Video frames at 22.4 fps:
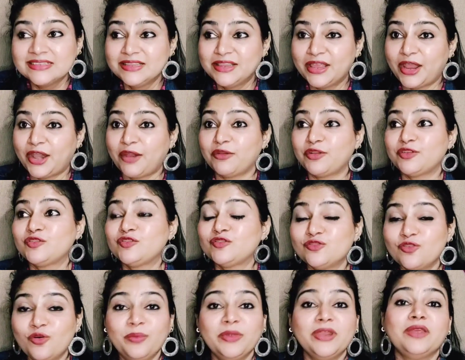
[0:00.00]
There are
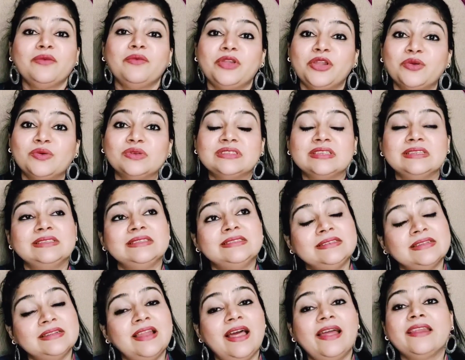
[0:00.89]
so many videos and
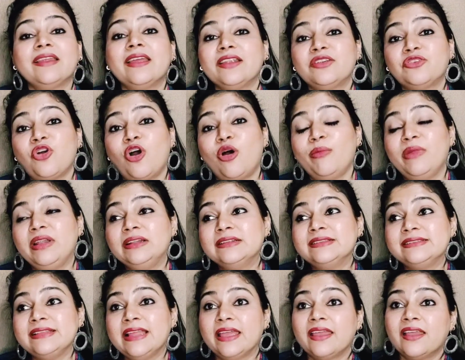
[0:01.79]
still I get
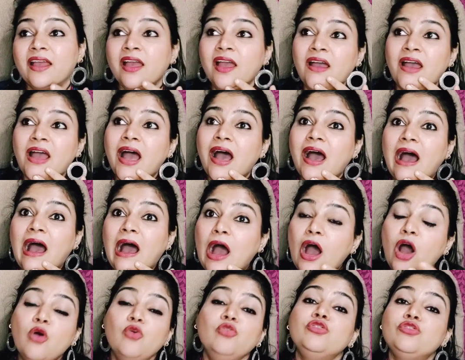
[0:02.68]
comments like,
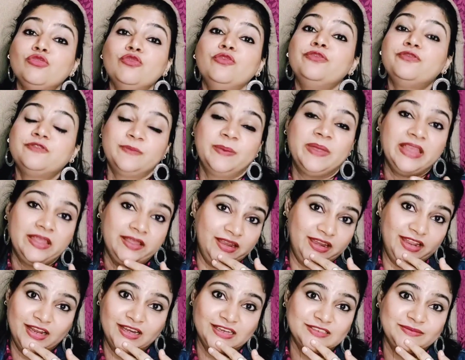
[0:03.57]
how to speak in
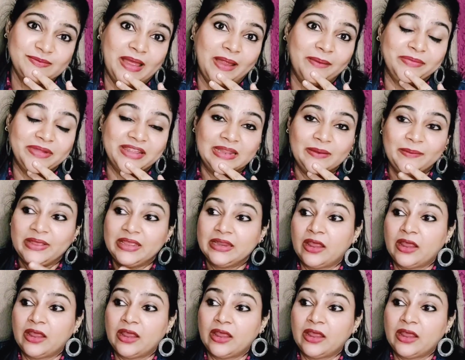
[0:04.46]
English, ma'am, tell me.